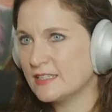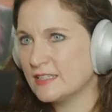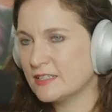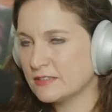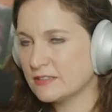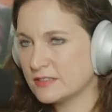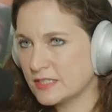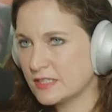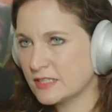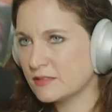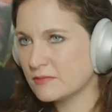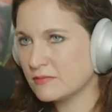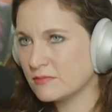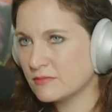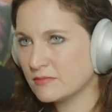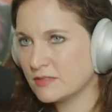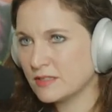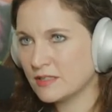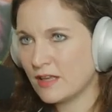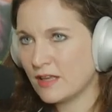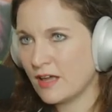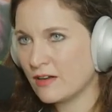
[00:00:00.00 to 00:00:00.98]
it was like
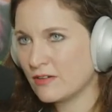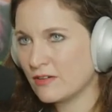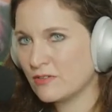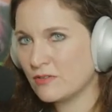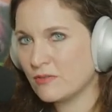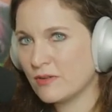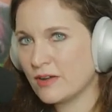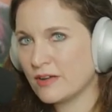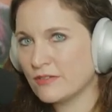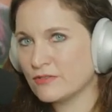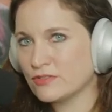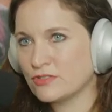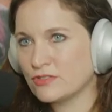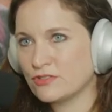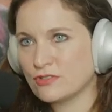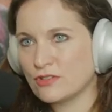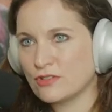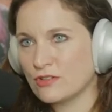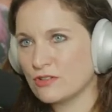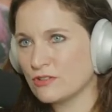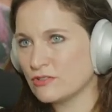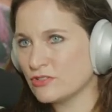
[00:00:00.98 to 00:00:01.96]
mm, I don't know why I was just
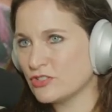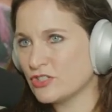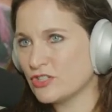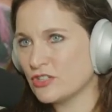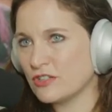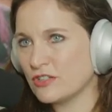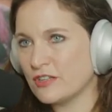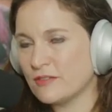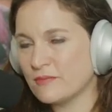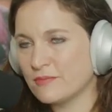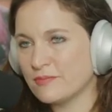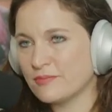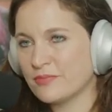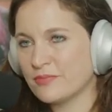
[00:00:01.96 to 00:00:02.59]
a little chilly.